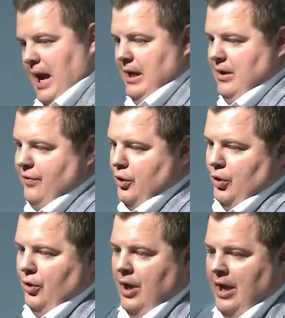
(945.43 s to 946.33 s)
hey, if
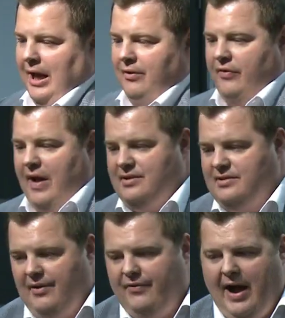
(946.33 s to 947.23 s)
you'll
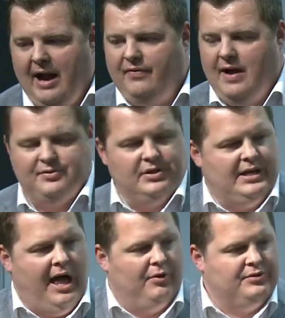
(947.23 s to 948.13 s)
invest that
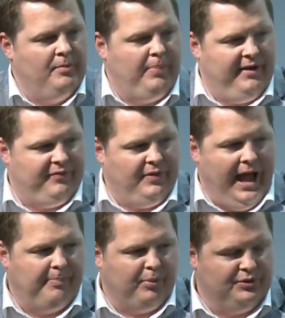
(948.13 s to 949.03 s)
$5,000 and pay for
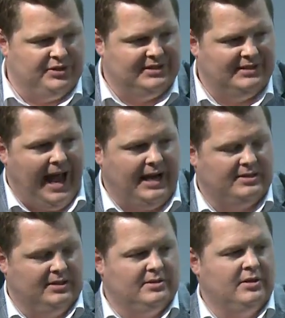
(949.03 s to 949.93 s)
that person's
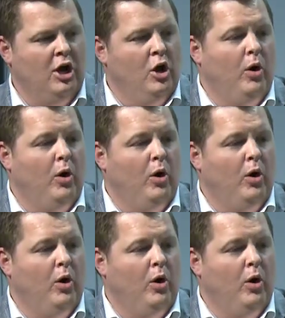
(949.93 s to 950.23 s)
taxes,